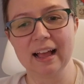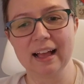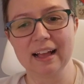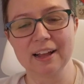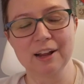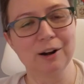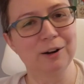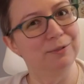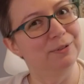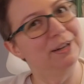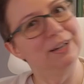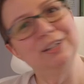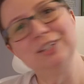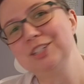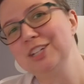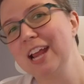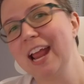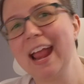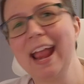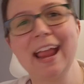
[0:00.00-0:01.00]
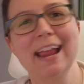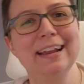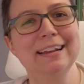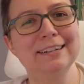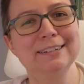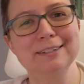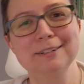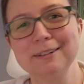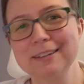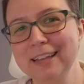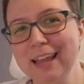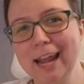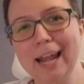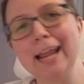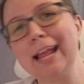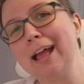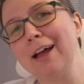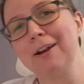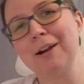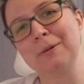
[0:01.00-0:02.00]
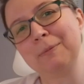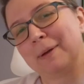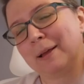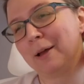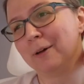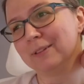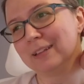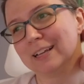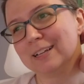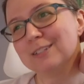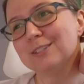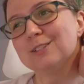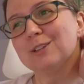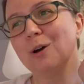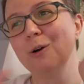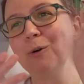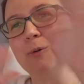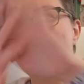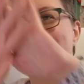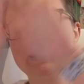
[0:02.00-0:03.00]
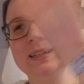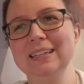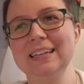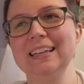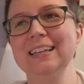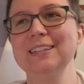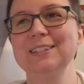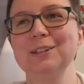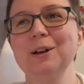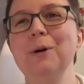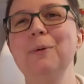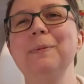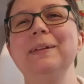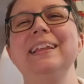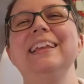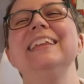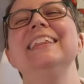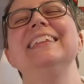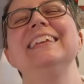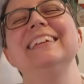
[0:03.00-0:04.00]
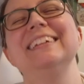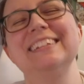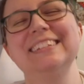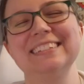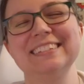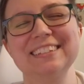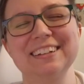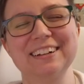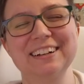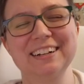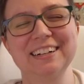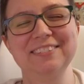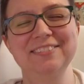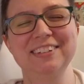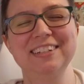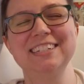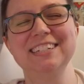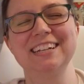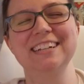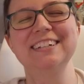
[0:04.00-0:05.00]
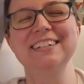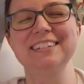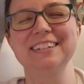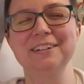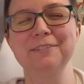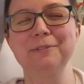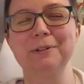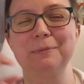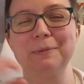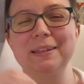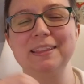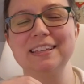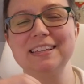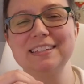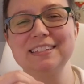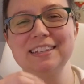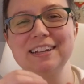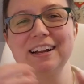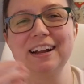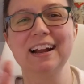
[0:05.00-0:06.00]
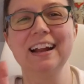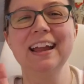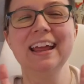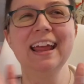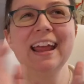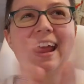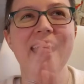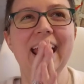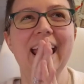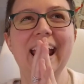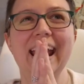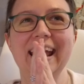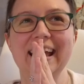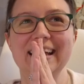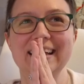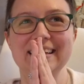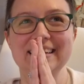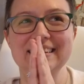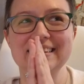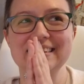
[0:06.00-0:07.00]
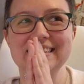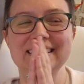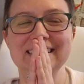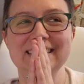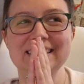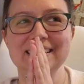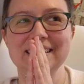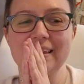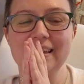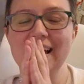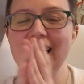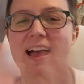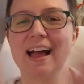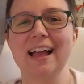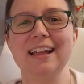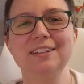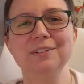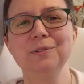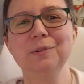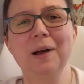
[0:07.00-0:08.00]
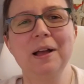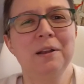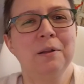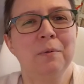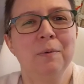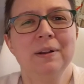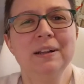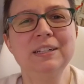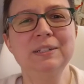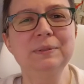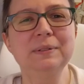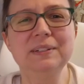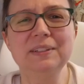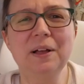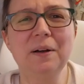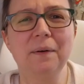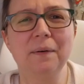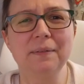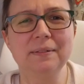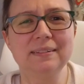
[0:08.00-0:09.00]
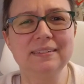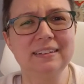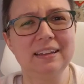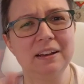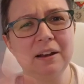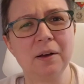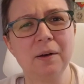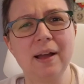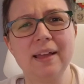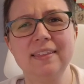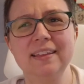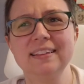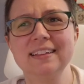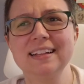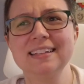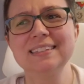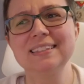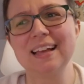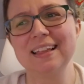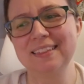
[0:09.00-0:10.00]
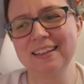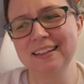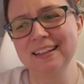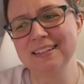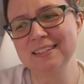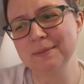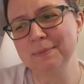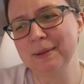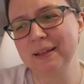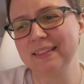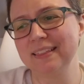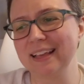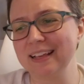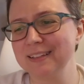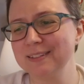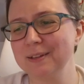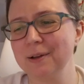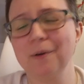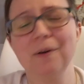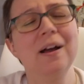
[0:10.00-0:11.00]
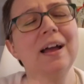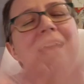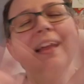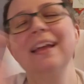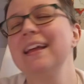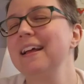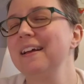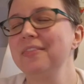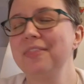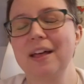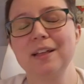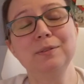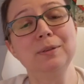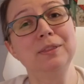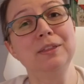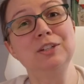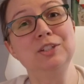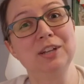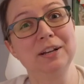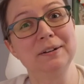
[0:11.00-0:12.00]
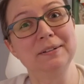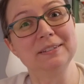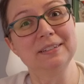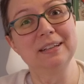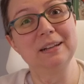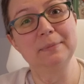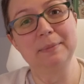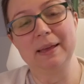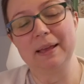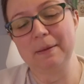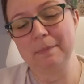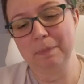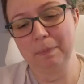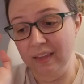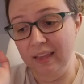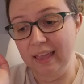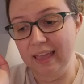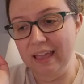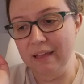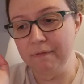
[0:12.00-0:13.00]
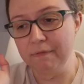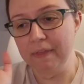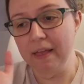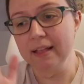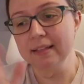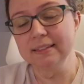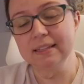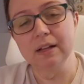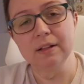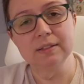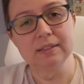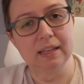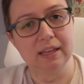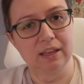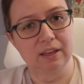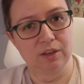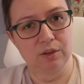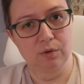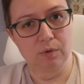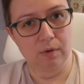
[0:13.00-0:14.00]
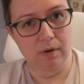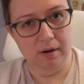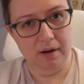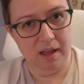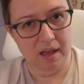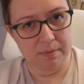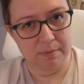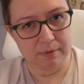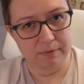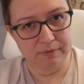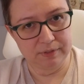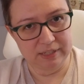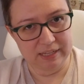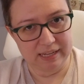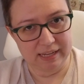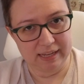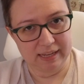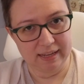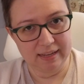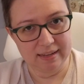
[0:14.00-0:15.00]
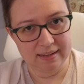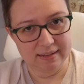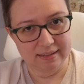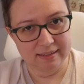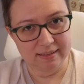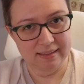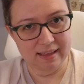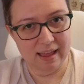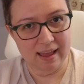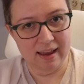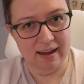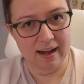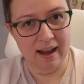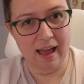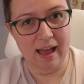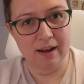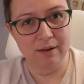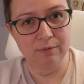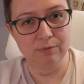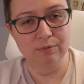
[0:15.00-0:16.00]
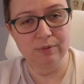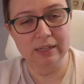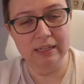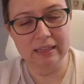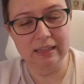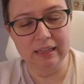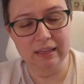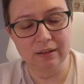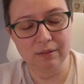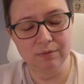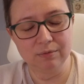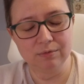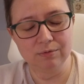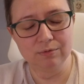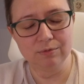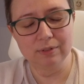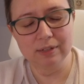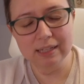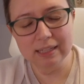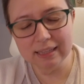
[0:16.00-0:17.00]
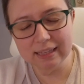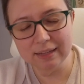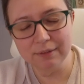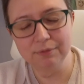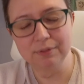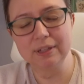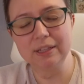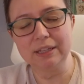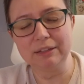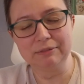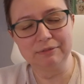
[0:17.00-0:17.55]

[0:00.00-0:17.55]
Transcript: career change, getting out on my own. Like so many things are going to be changing for me this year. And yeah, I don't want to do it alone. You know, I think that's the big thing. So that's what this channel is going to be. If that sounds like your cup of tea, then I really, really, really,